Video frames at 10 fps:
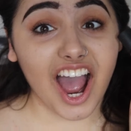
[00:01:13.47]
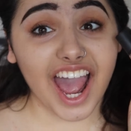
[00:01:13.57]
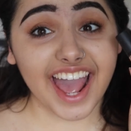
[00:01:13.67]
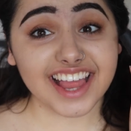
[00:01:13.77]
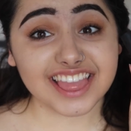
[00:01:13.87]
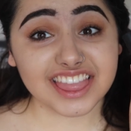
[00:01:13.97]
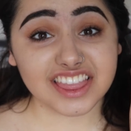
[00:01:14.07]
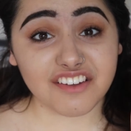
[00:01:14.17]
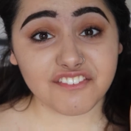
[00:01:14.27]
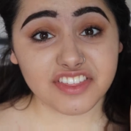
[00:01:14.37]
Then I'm using my
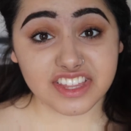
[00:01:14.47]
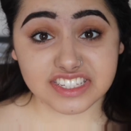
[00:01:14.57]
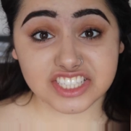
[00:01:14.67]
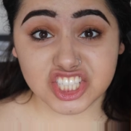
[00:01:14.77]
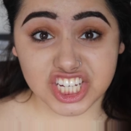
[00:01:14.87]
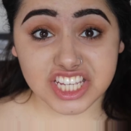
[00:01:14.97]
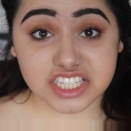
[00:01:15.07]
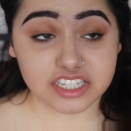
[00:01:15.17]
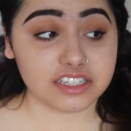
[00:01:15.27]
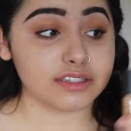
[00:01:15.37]
favourite concealer, which is
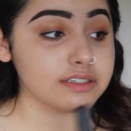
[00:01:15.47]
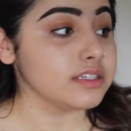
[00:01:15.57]
the MAC Pro